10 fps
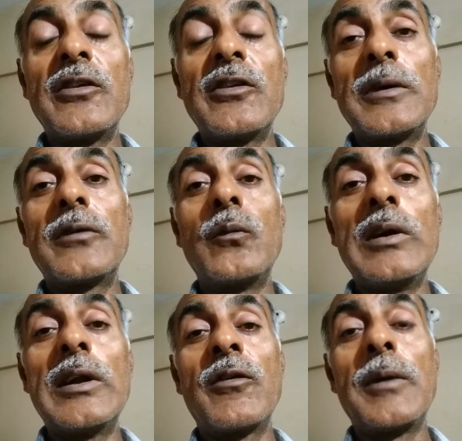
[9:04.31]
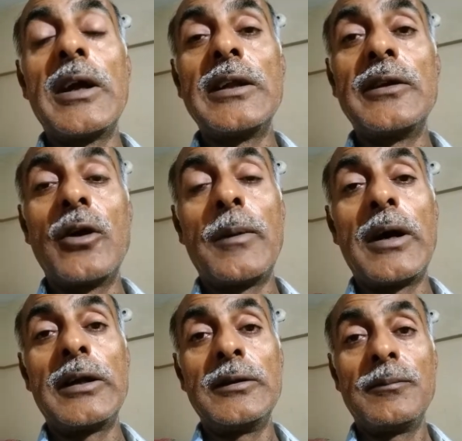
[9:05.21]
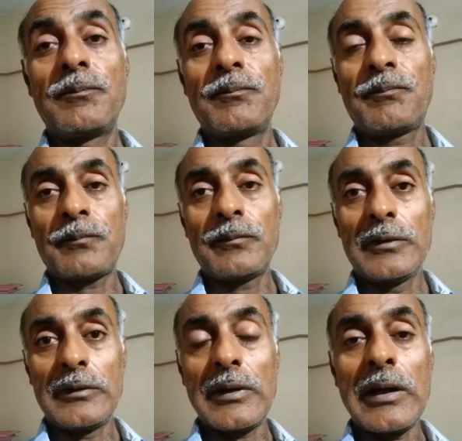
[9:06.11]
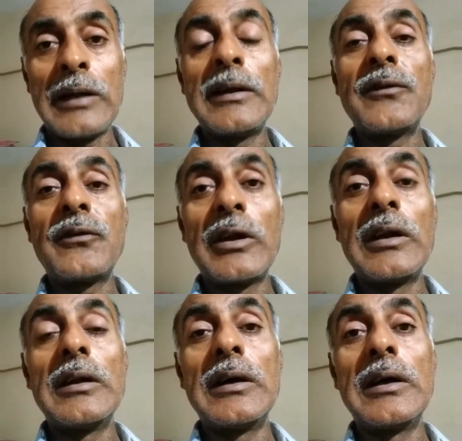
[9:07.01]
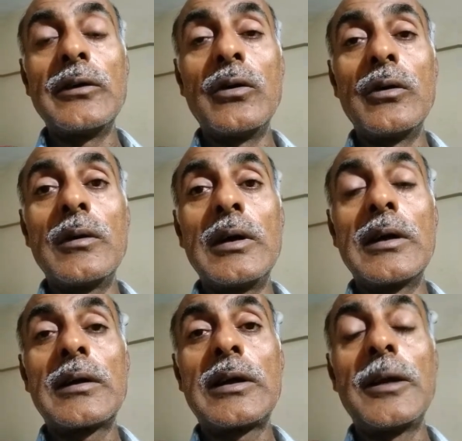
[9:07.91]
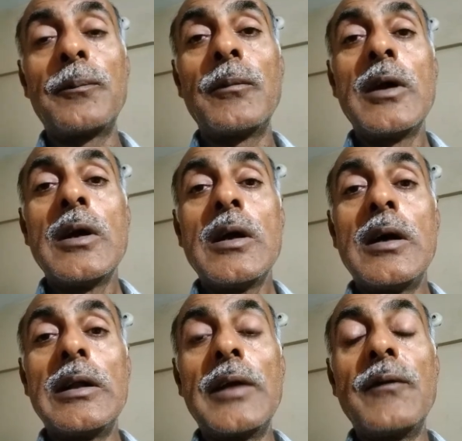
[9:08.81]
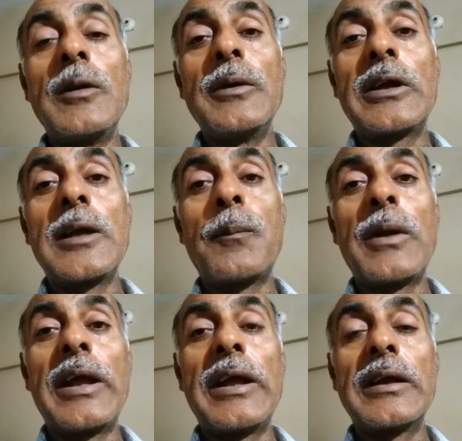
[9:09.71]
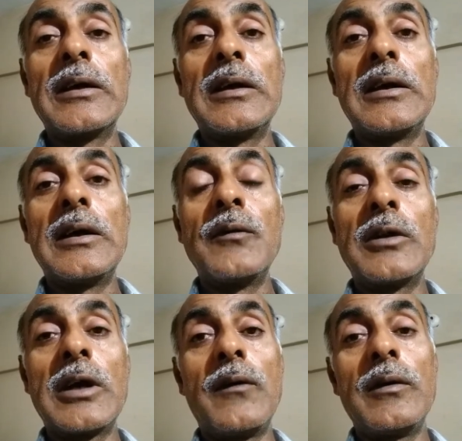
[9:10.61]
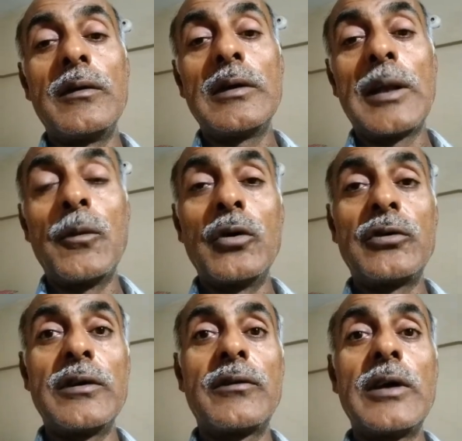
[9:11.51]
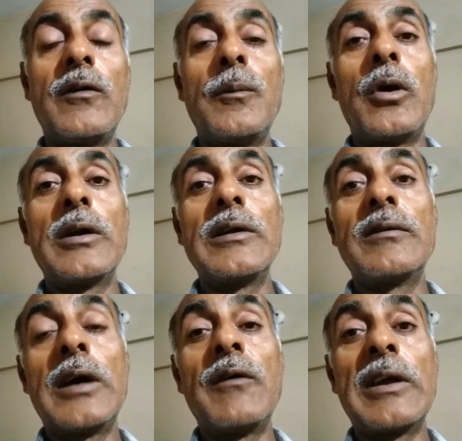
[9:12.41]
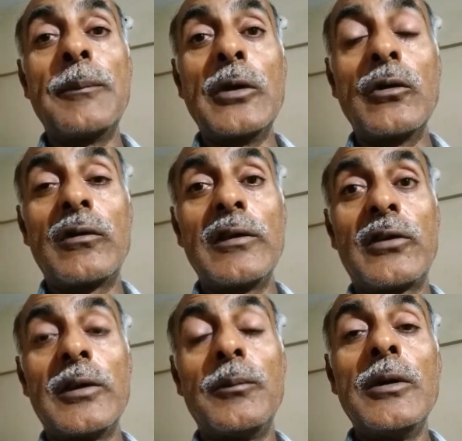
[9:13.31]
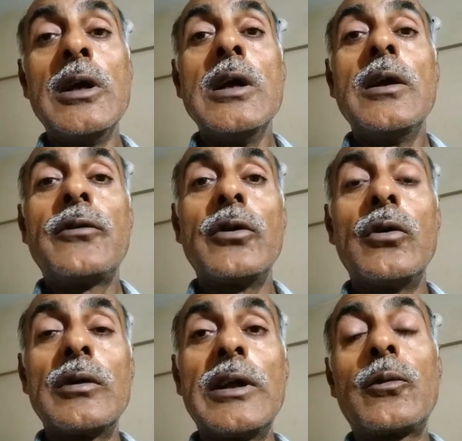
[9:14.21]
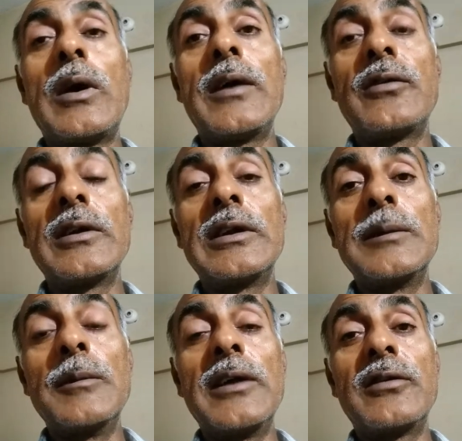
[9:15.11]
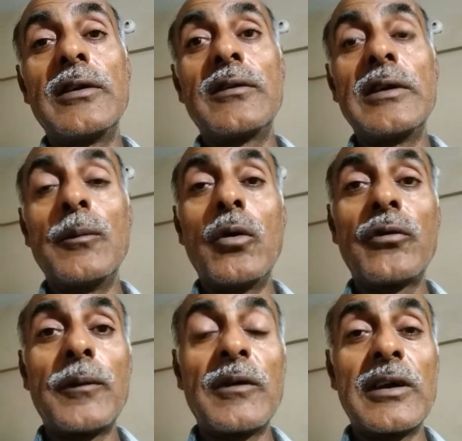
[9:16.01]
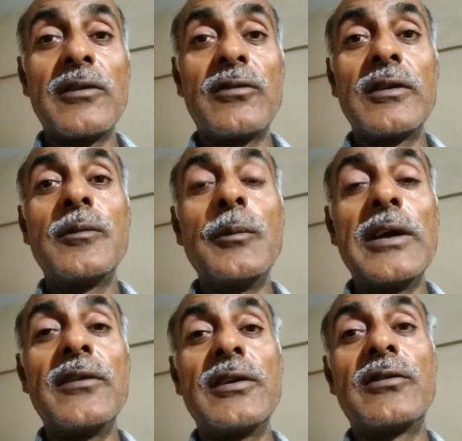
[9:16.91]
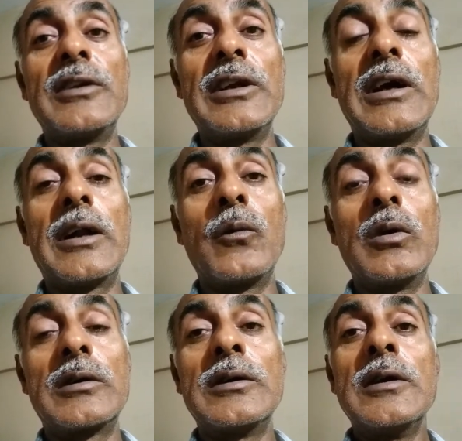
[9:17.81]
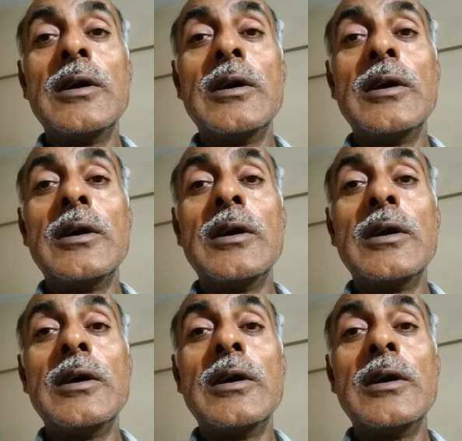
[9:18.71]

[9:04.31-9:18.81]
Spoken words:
spirits will remain in your body. And they still, keep playing with our emotions, our bodies, our immune system. So that's why I say the medicines, in most of the cases, medicines did not work.